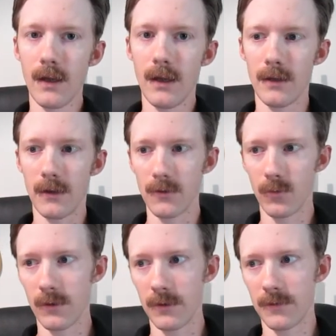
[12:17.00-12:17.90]
In other
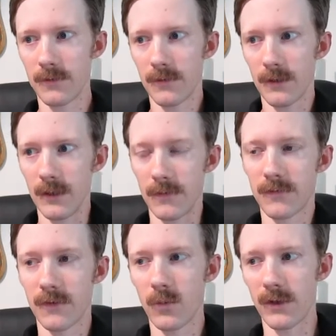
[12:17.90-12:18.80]
words, if
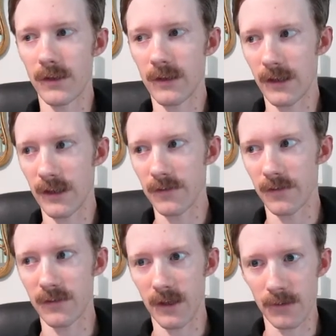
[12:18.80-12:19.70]
someone in class
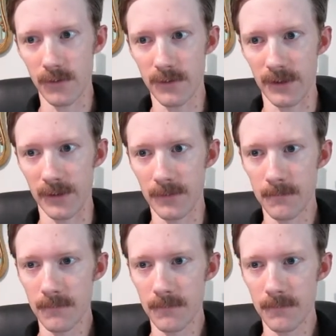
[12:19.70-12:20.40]
is not learning,